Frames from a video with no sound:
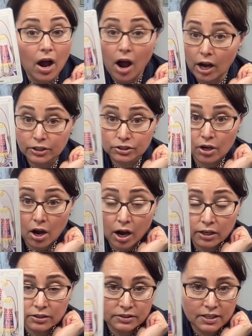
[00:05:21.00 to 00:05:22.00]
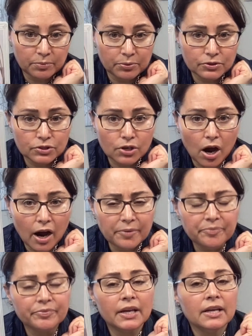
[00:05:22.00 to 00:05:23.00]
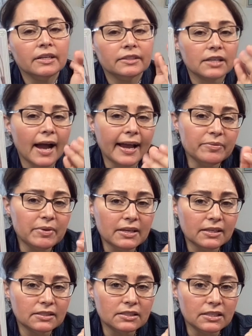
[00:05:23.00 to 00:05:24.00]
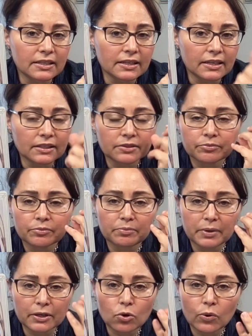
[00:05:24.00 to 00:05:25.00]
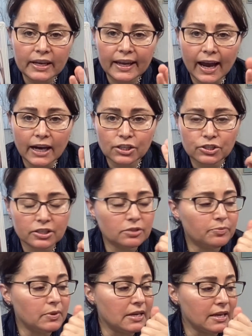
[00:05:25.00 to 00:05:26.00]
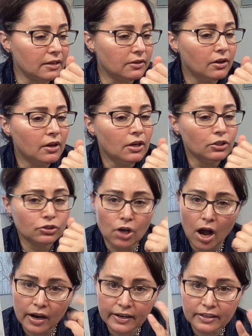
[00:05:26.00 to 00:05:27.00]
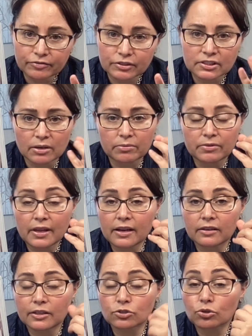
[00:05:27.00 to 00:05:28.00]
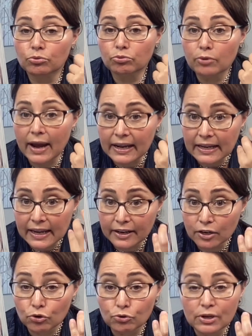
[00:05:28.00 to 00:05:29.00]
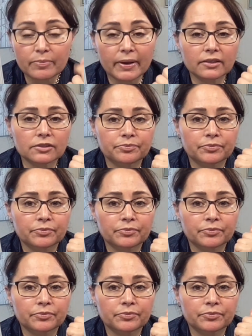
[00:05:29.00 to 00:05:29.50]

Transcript: art card, the temperance card. Timing is needed. Bitcoin Cash has been targeted for something. There's already an agreement.